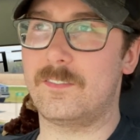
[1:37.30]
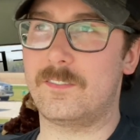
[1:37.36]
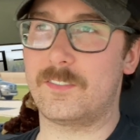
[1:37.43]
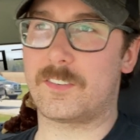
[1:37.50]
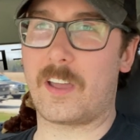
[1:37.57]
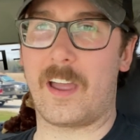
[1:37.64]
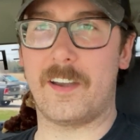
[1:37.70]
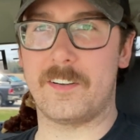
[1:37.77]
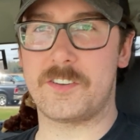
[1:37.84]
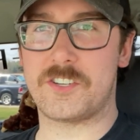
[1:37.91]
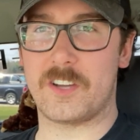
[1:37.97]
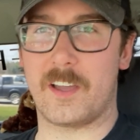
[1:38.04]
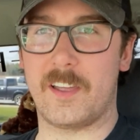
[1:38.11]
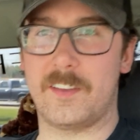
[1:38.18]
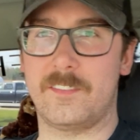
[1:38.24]
tire
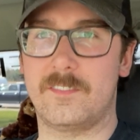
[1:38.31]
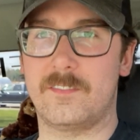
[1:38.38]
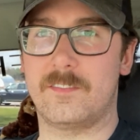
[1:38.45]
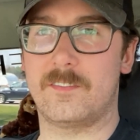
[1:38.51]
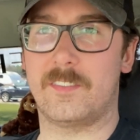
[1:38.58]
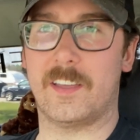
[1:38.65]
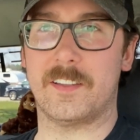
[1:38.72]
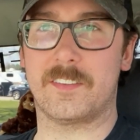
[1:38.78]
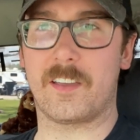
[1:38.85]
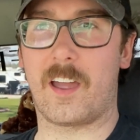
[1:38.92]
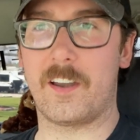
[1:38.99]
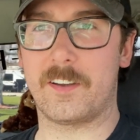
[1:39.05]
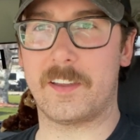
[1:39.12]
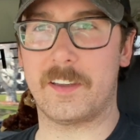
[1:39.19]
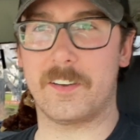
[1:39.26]
shine, that tire
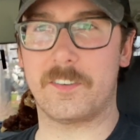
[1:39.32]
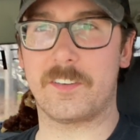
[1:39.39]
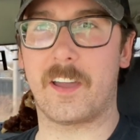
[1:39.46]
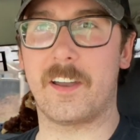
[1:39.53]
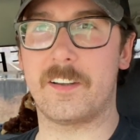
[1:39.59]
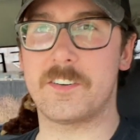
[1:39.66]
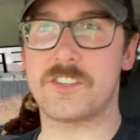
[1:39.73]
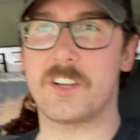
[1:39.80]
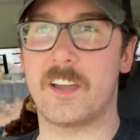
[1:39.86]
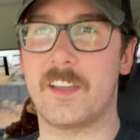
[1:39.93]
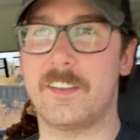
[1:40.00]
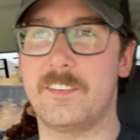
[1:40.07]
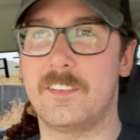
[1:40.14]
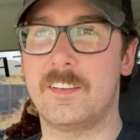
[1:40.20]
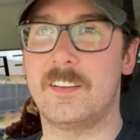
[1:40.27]
kicker tire
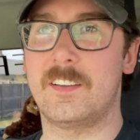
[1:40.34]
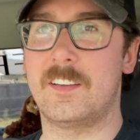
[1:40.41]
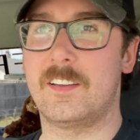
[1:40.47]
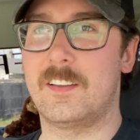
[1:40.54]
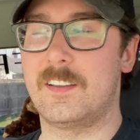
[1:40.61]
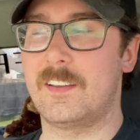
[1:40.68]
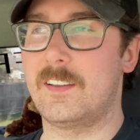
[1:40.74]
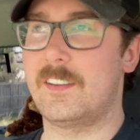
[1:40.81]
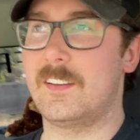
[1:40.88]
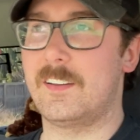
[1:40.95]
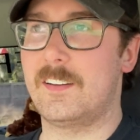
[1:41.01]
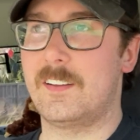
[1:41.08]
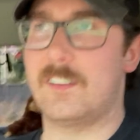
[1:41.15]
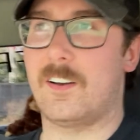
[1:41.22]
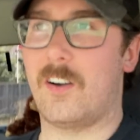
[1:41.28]

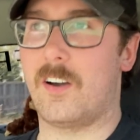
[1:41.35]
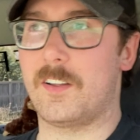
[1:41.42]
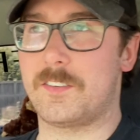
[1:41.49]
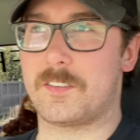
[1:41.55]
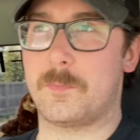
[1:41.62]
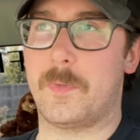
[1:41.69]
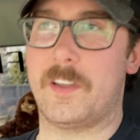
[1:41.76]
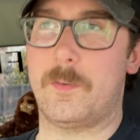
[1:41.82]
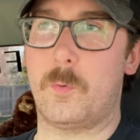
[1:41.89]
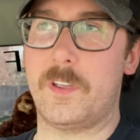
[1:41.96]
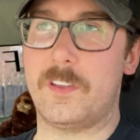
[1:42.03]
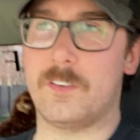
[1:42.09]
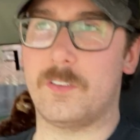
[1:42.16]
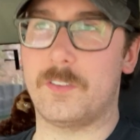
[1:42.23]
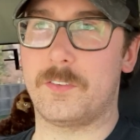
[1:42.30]
shine onto my
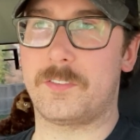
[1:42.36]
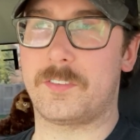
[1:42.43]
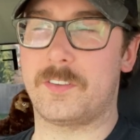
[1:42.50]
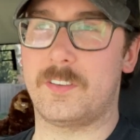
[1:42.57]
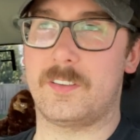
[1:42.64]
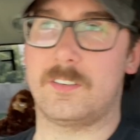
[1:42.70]
wheels,